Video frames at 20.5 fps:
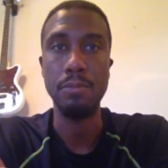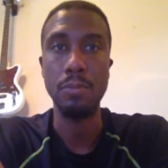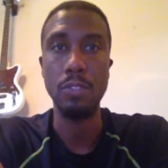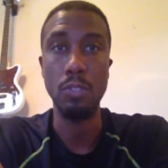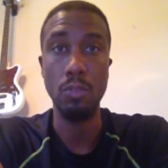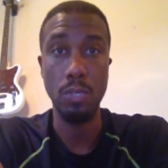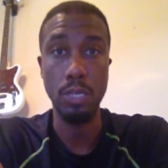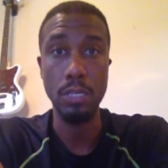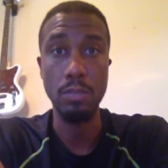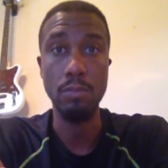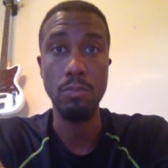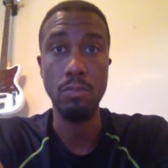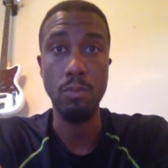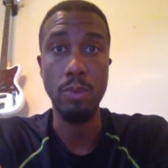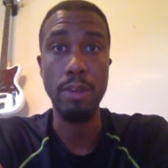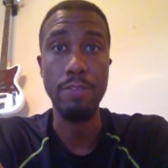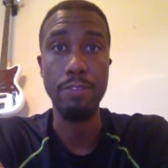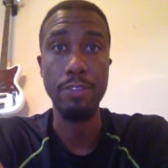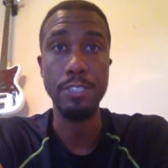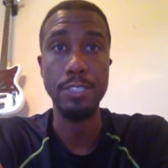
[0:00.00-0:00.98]
you can
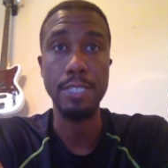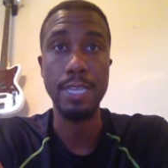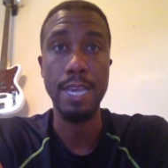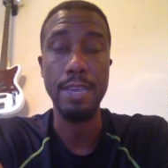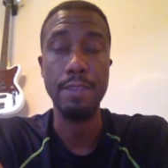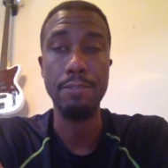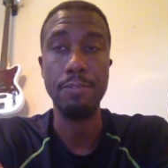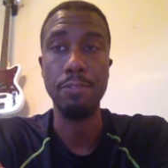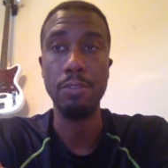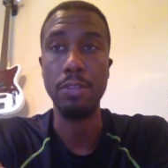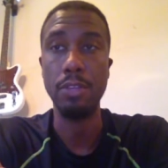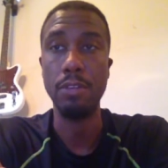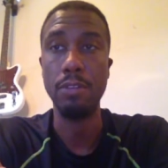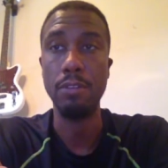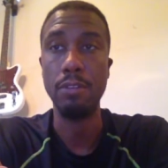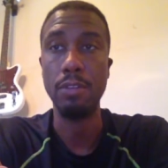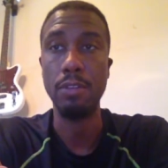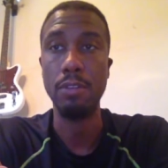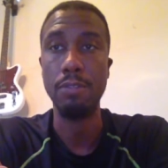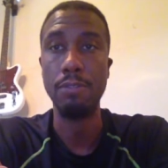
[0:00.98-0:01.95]
reference that for your
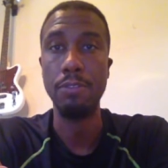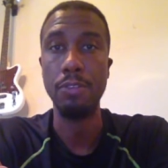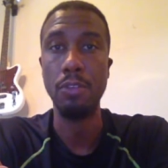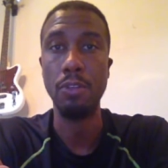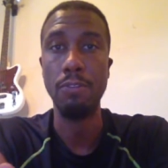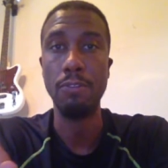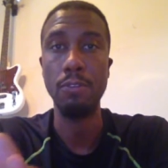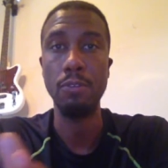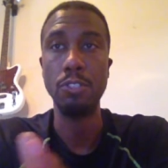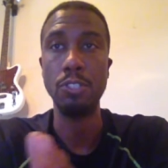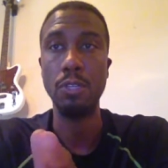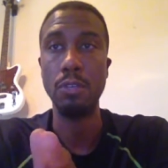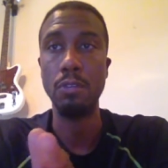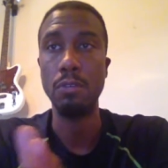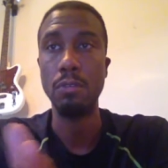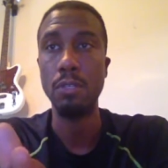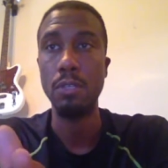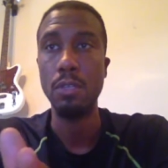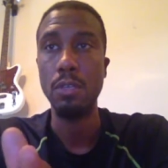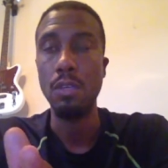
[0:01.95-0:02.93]
future
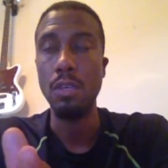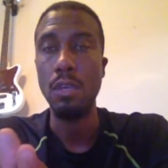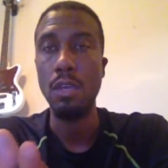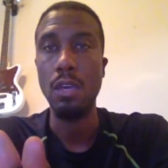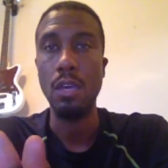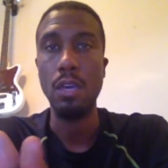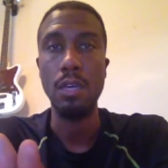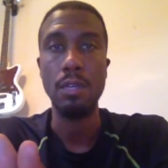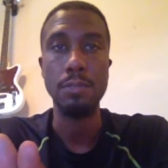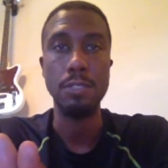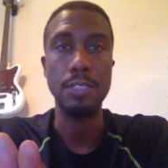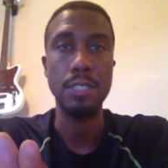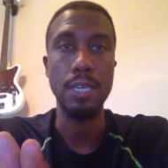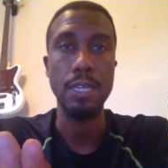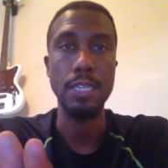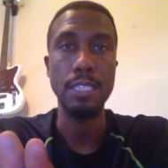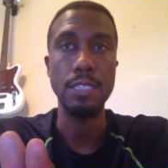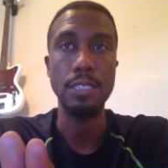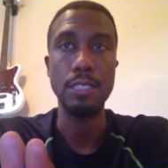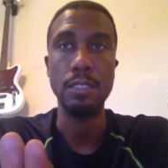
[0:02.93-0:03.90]

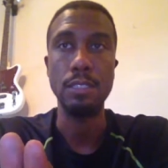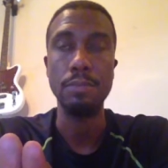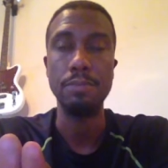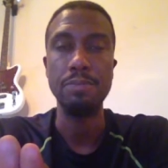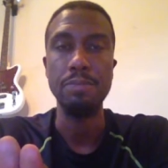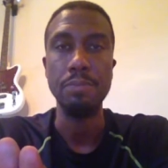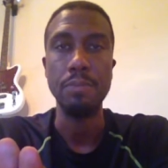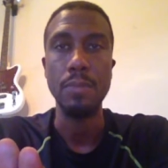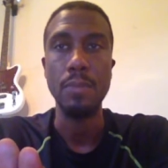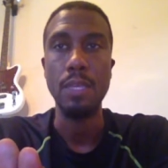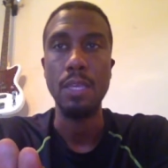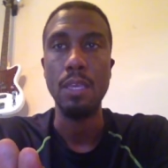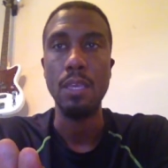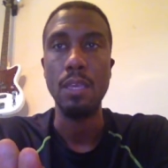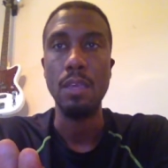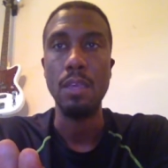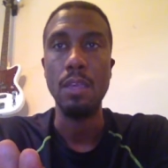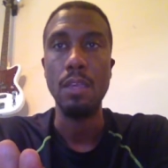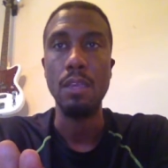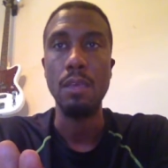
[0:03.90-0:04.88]
studies.
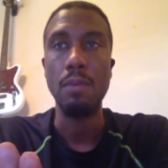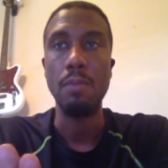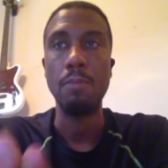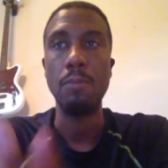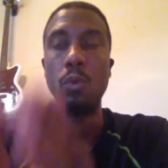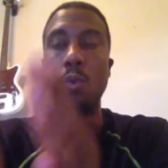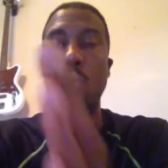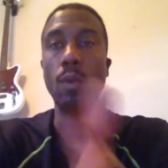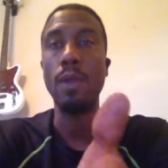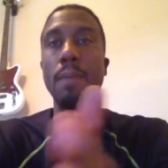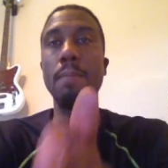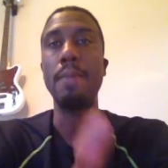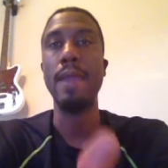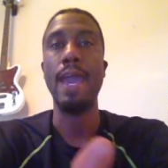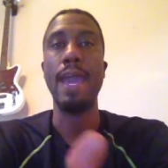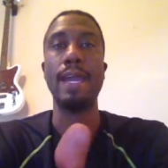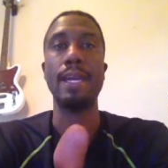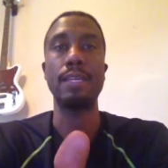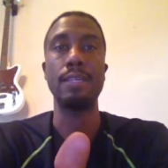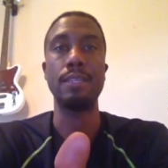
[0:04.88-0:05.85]
Going
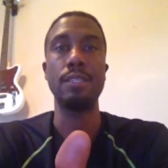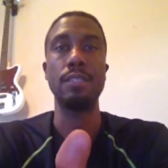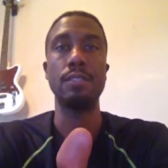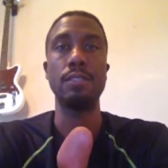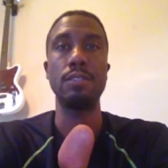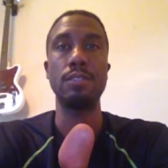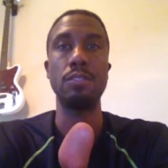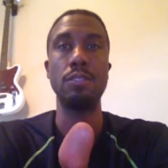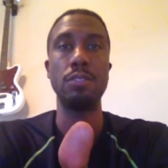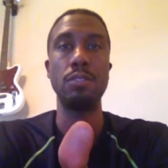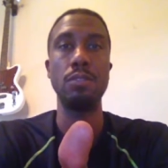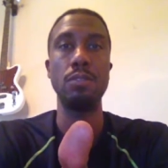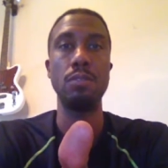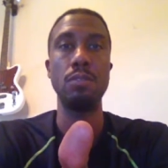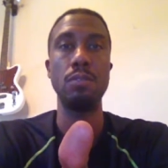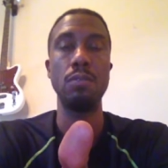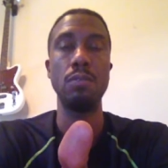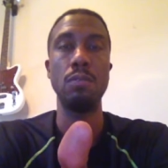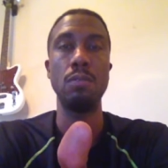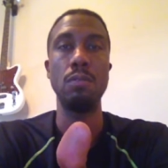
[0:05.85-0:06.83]
back
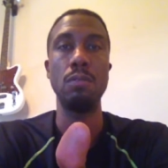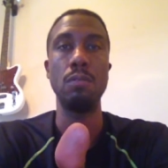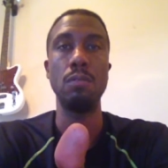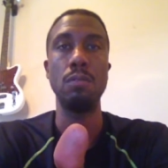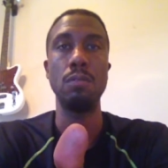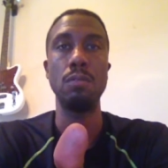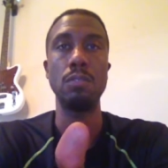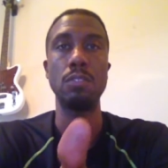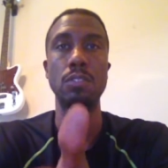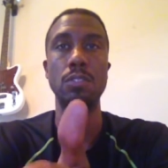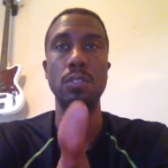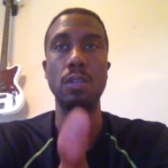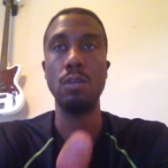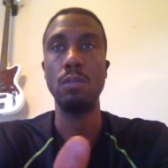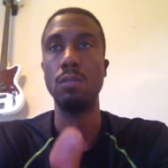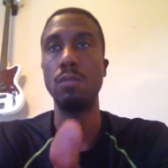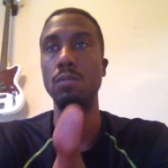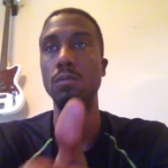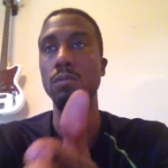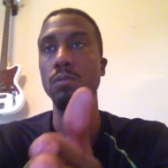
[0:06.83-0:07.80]
to
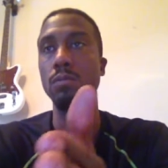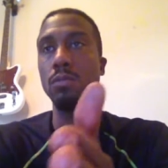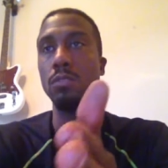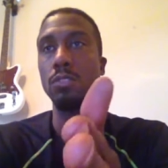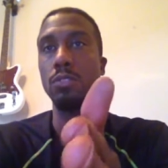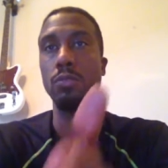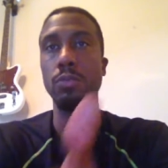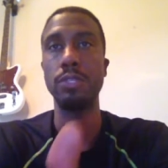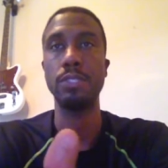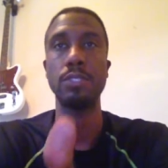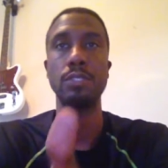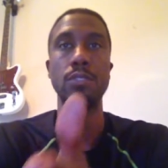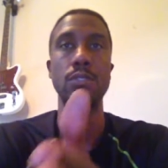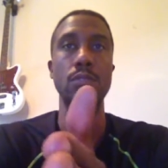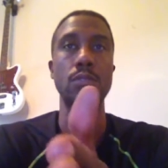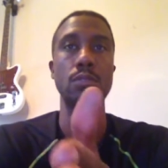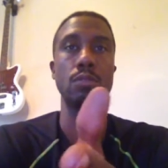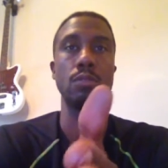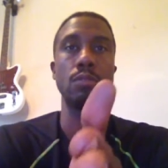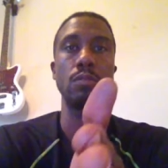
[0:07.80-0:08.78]
stones,
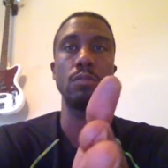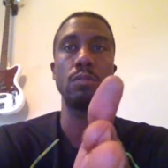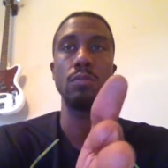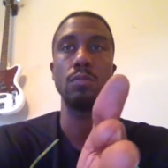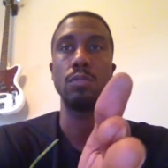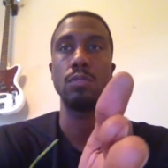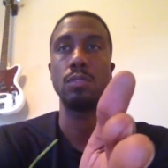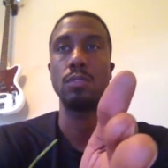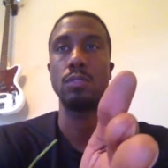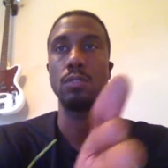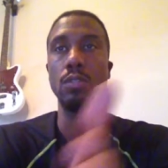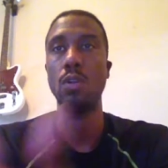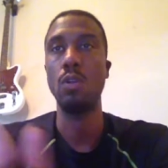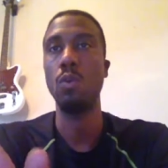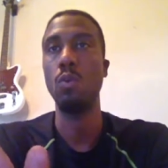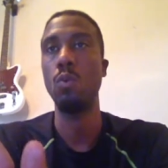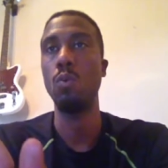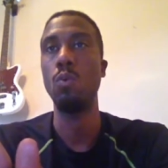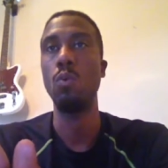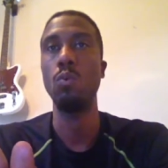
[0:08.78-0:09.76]
crystals,
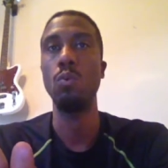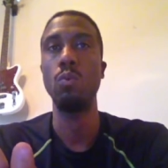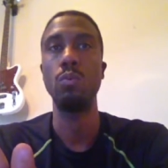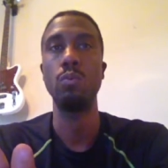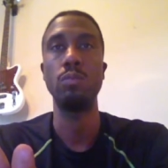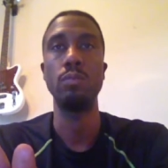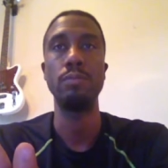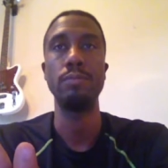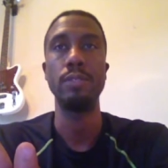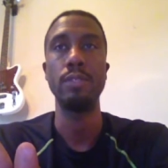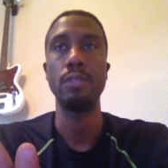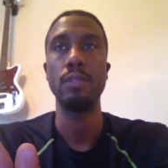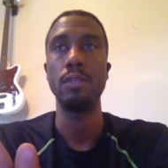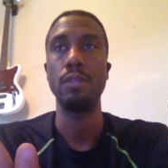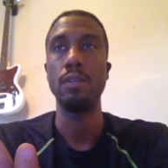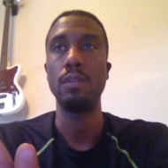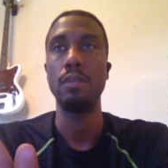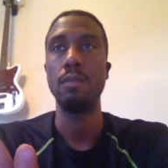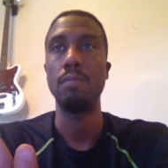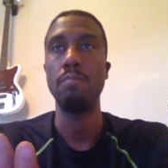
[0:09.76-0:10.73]
gold,
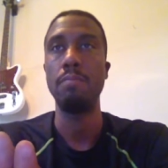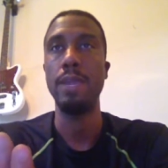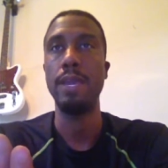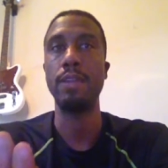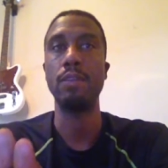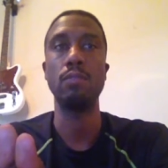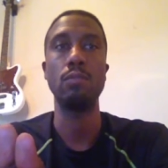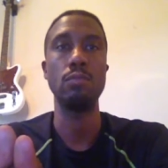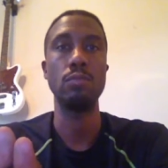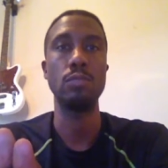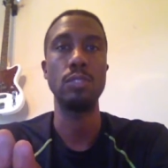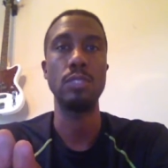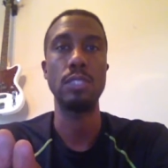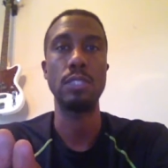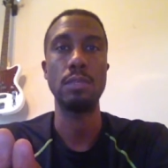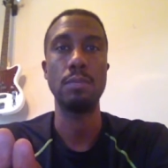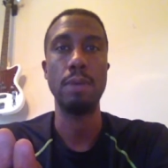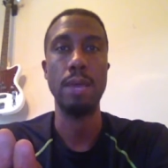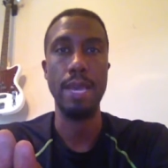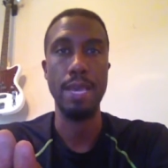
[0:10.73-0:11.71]
metals
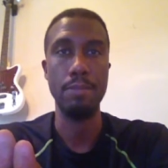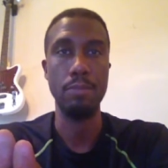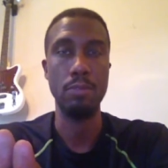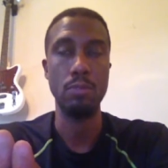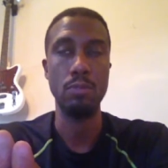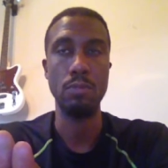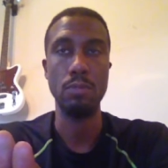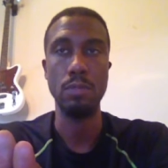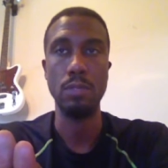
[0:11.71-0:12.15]
in the Bible.